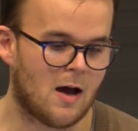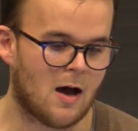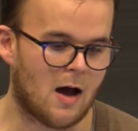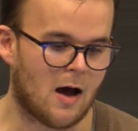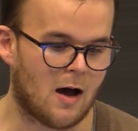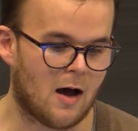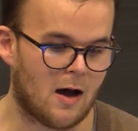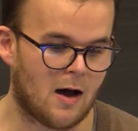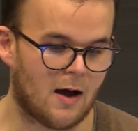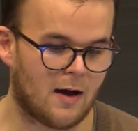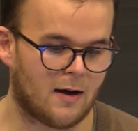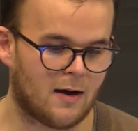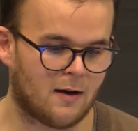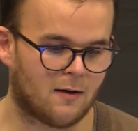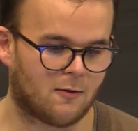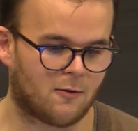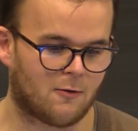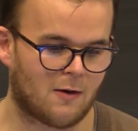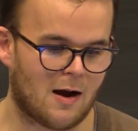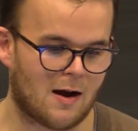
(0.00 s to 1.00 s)
I
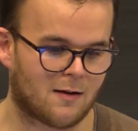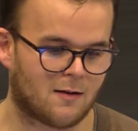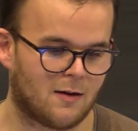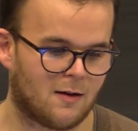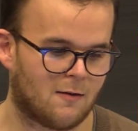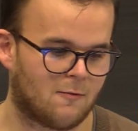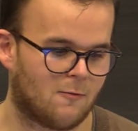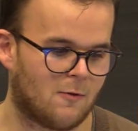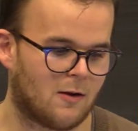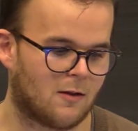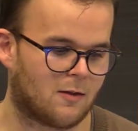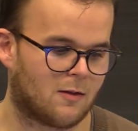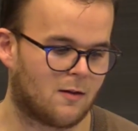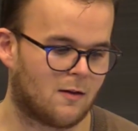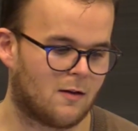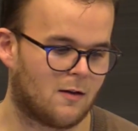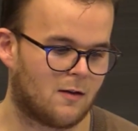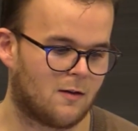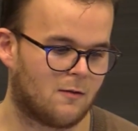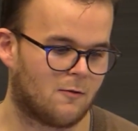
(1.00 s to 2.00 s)
interacted with
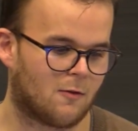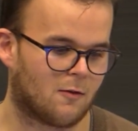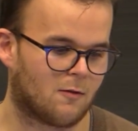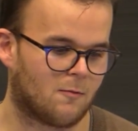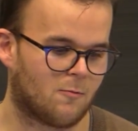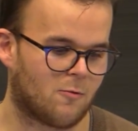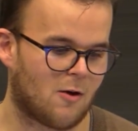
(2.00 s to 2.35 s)
the Northern